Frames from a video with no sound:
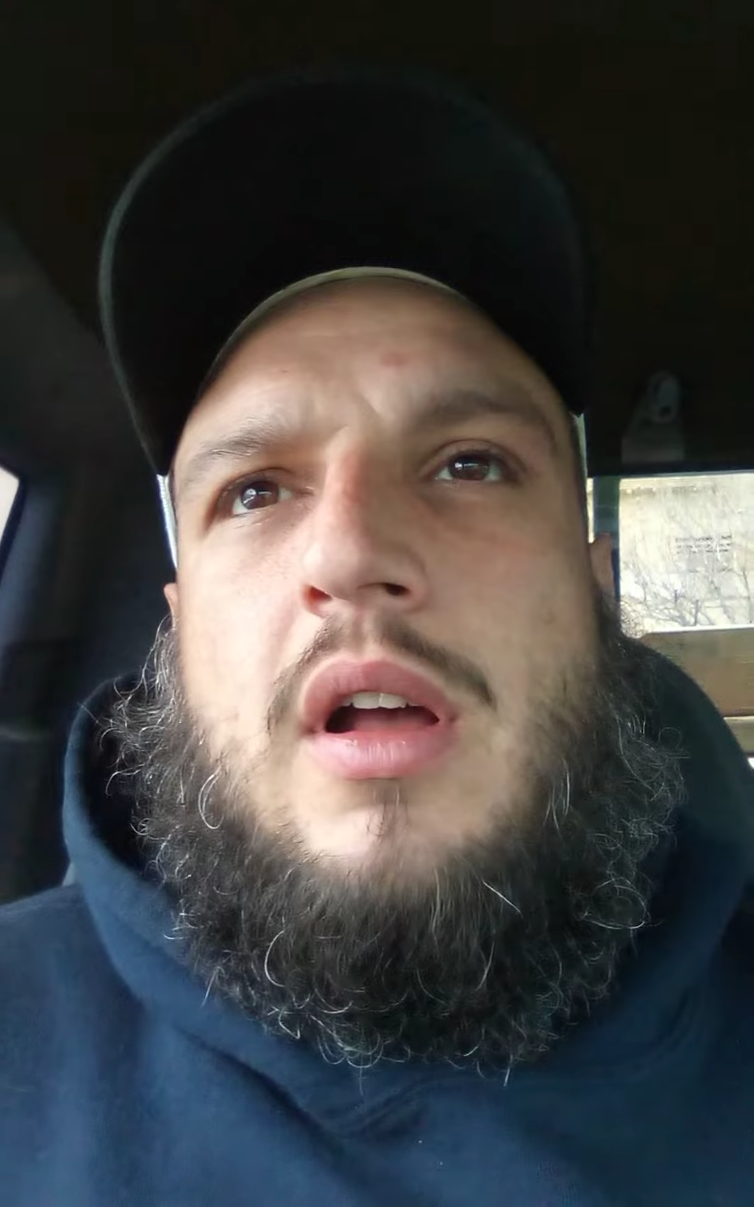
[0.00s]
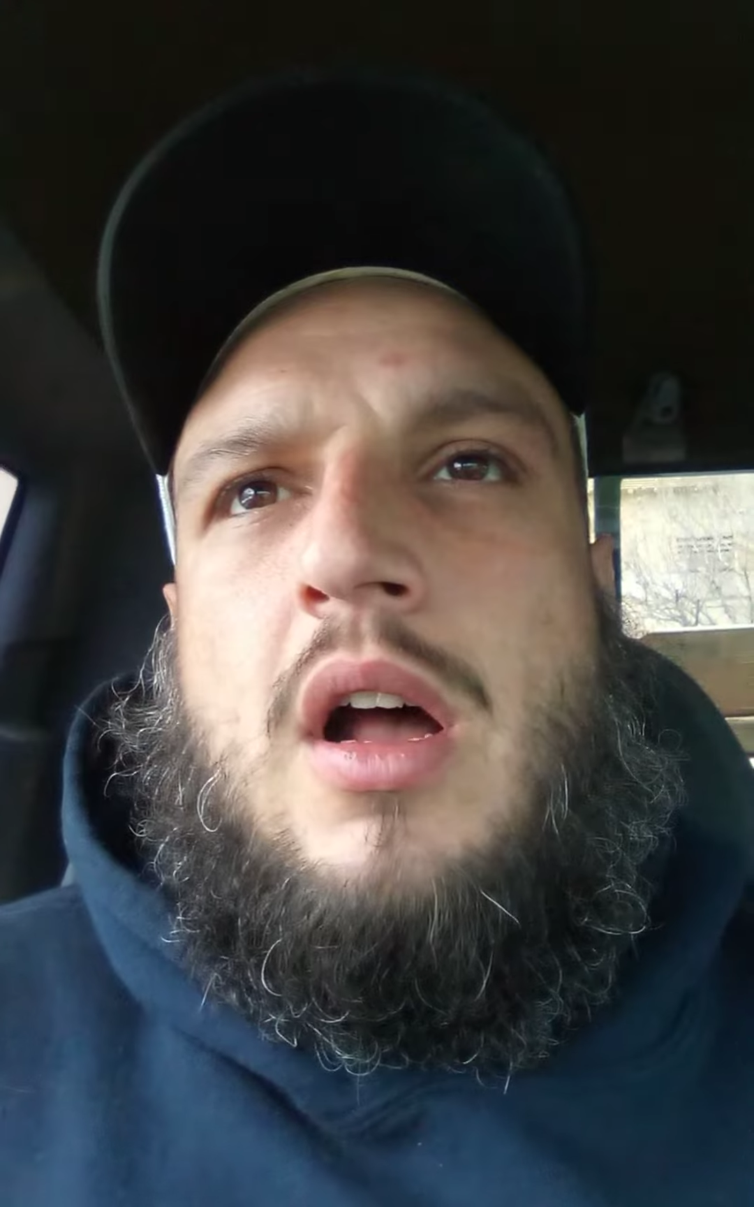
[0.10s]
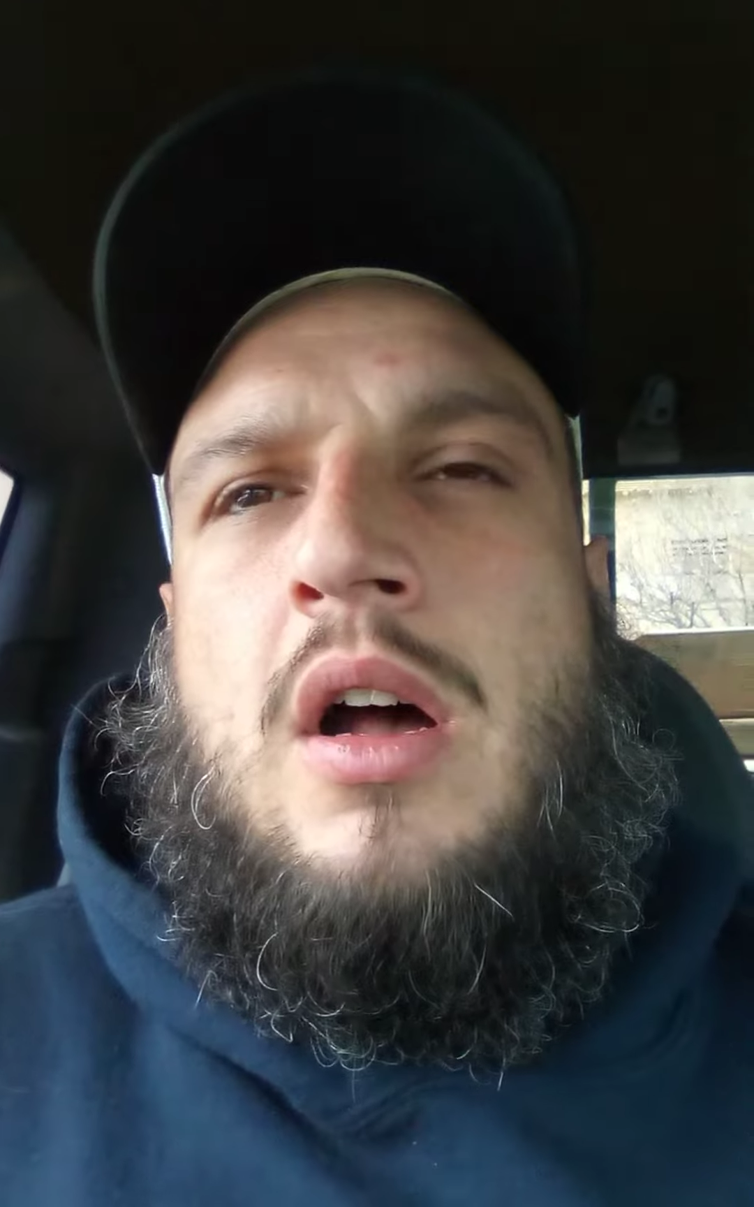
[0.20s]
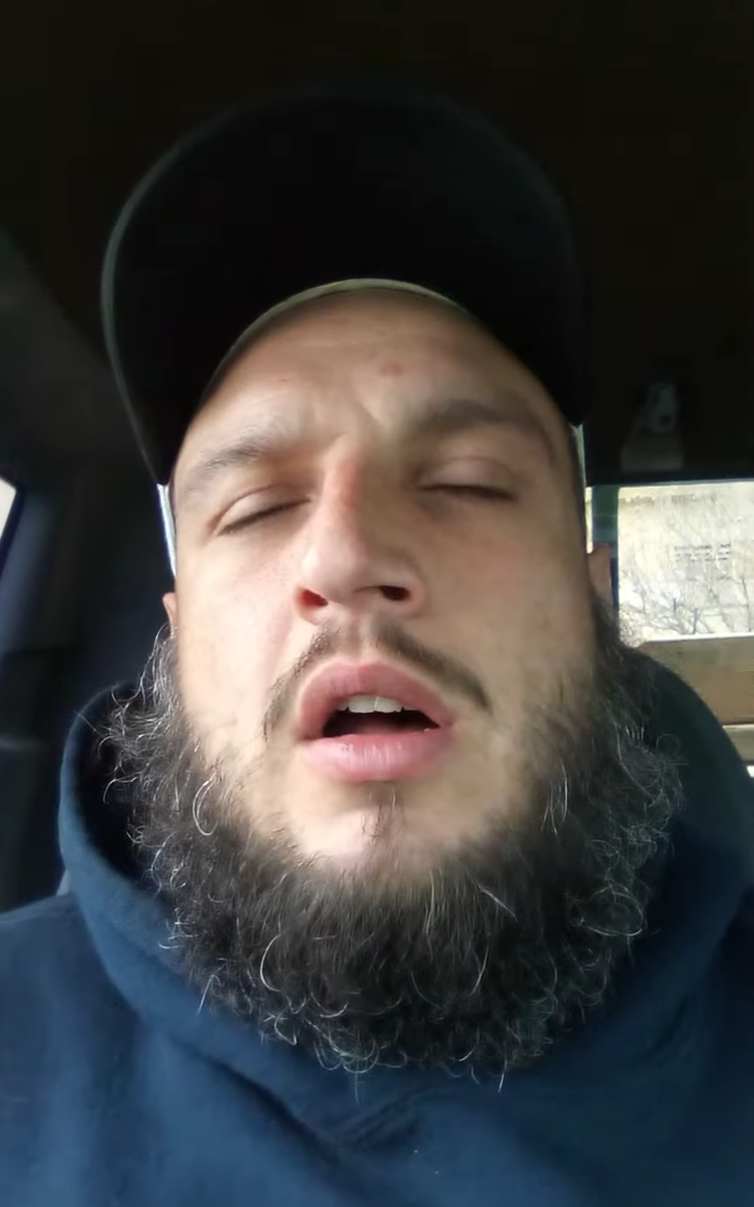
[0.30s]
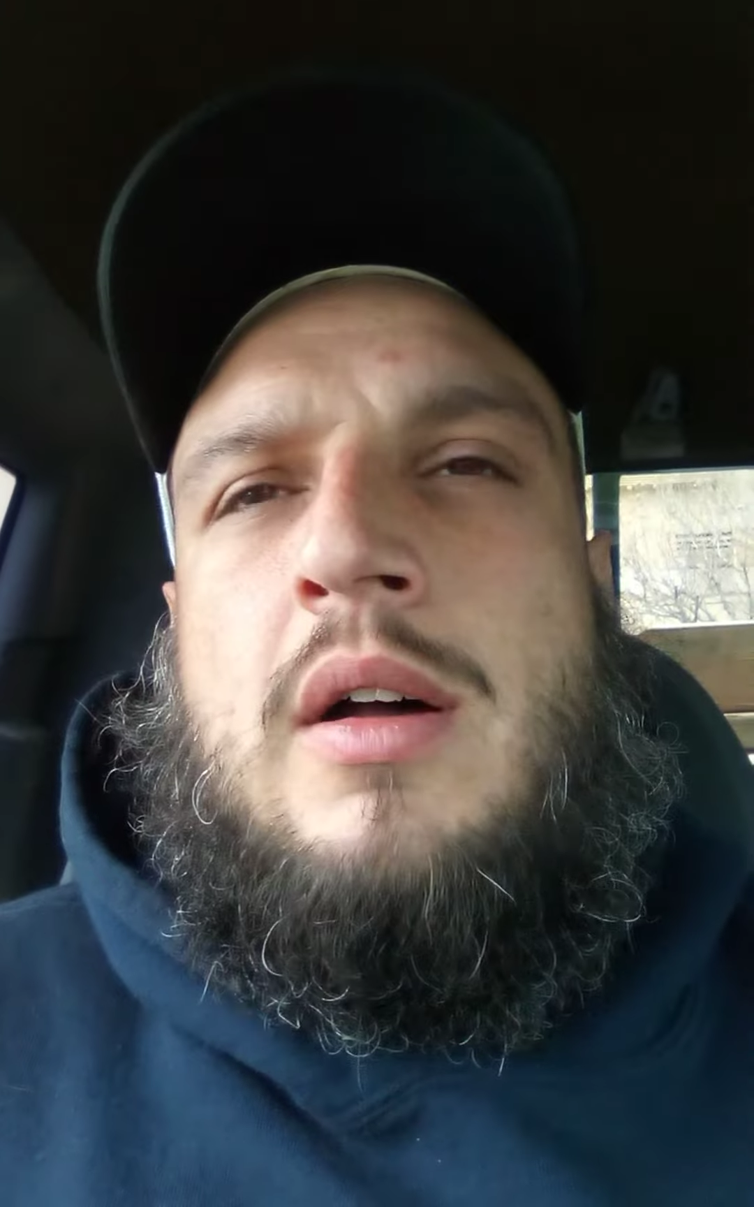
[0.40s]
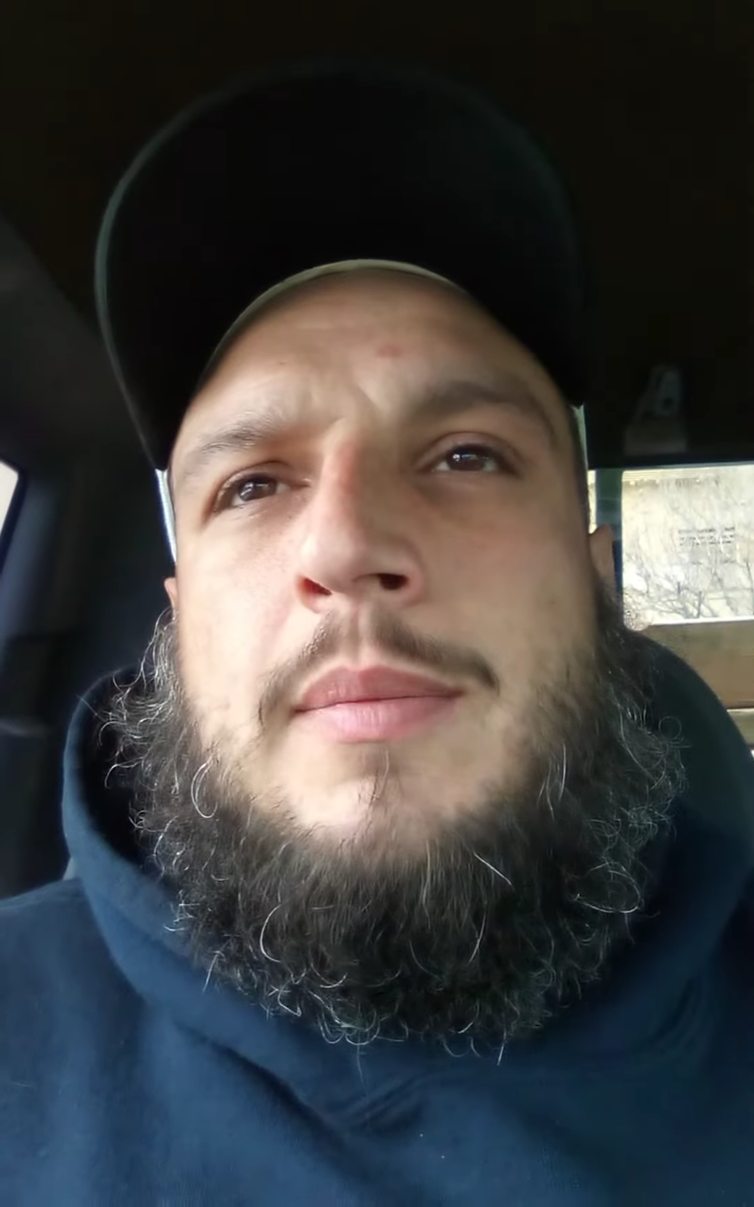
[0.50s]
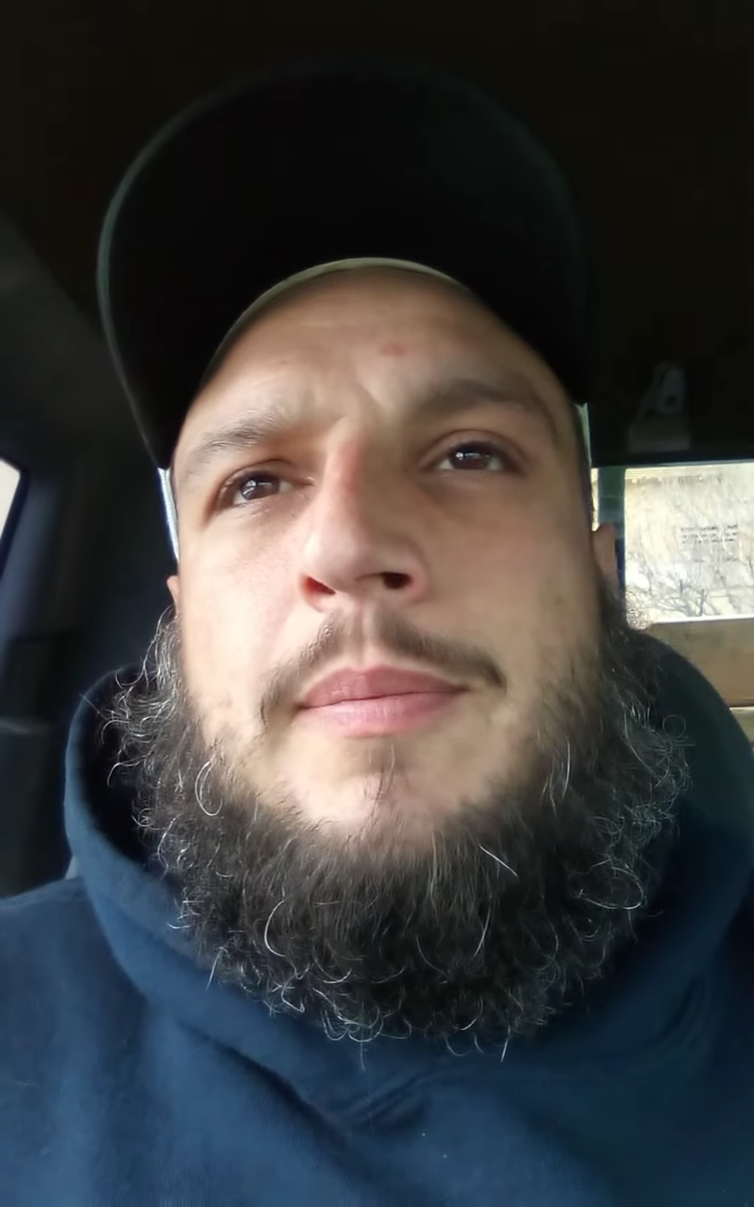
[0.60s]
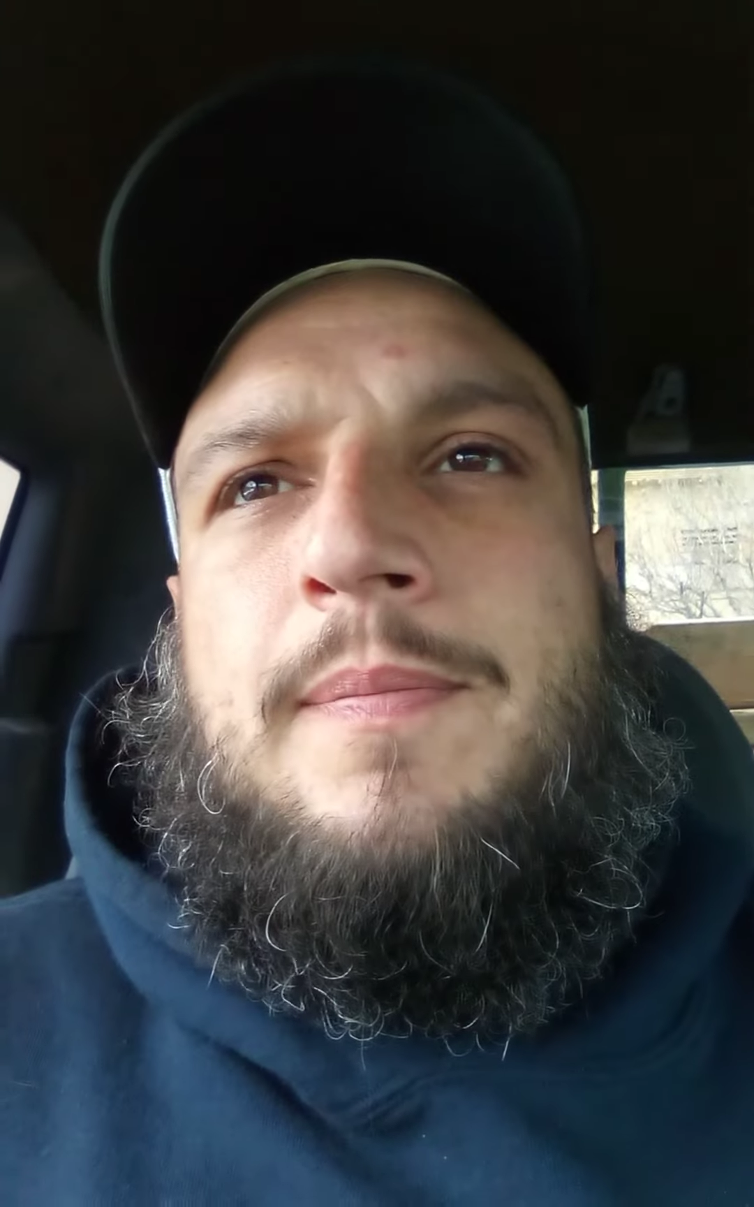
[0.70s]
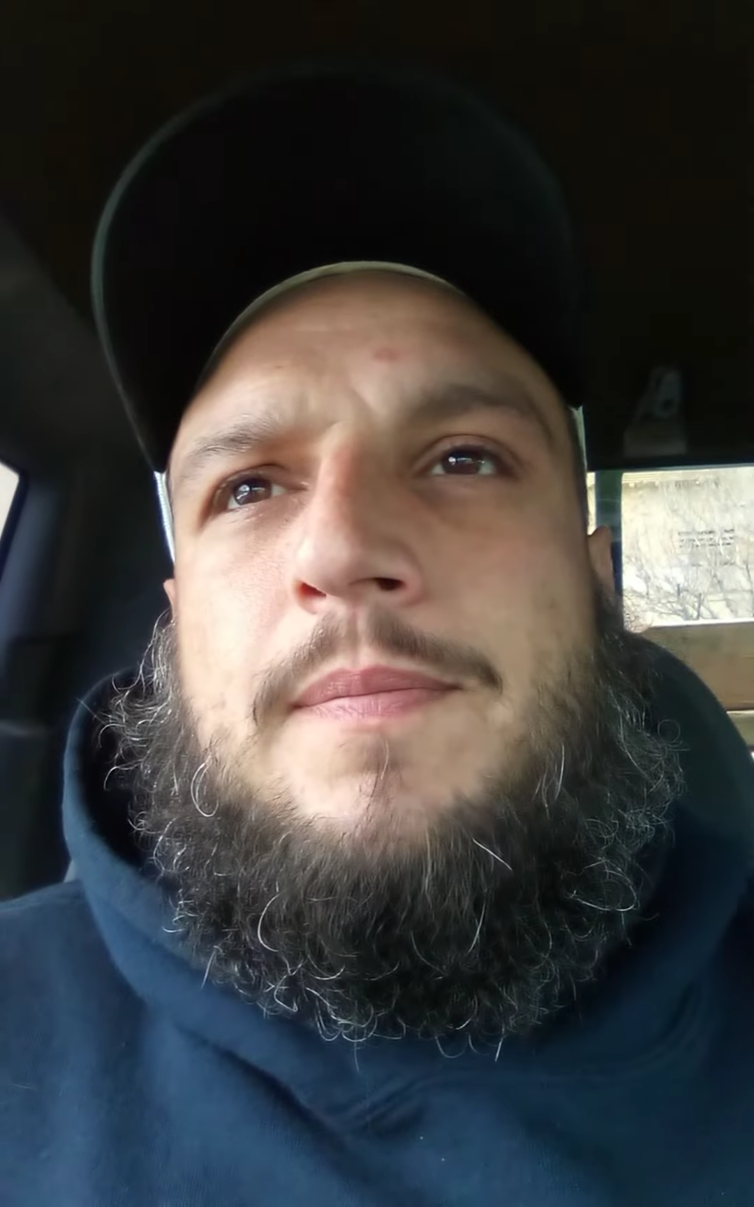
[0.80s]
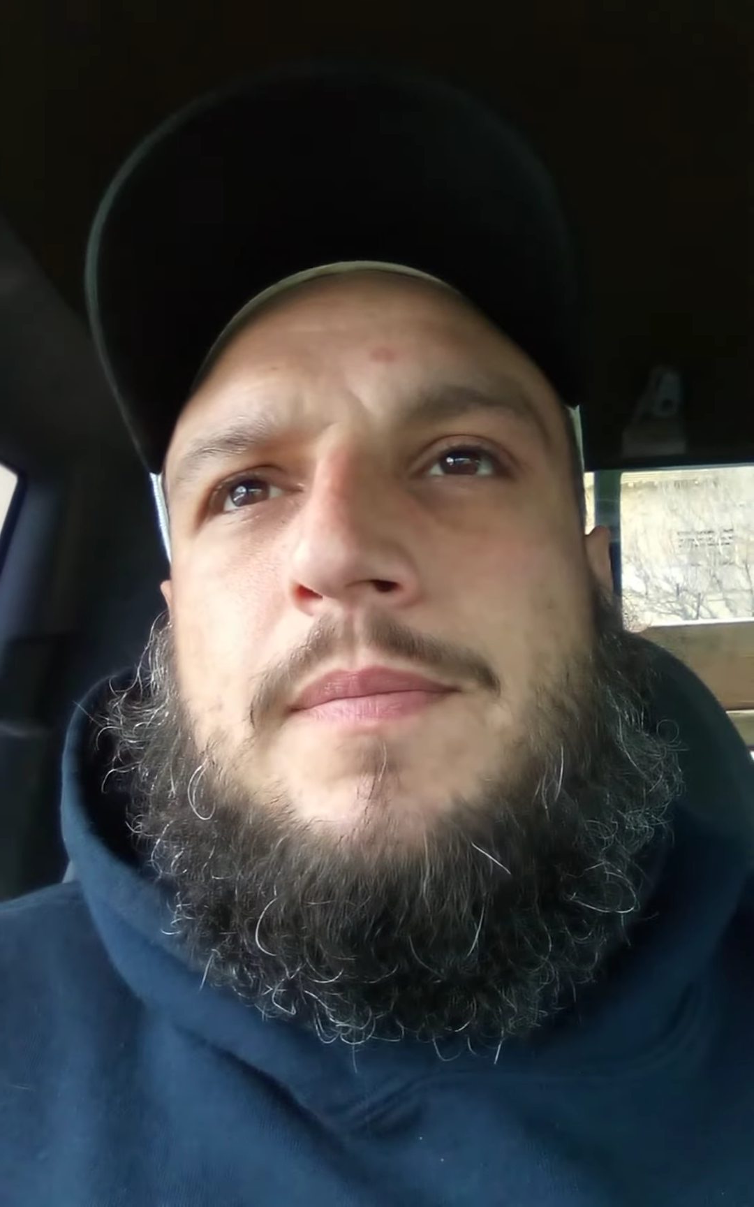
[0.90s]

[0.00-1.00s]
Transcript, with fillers: um,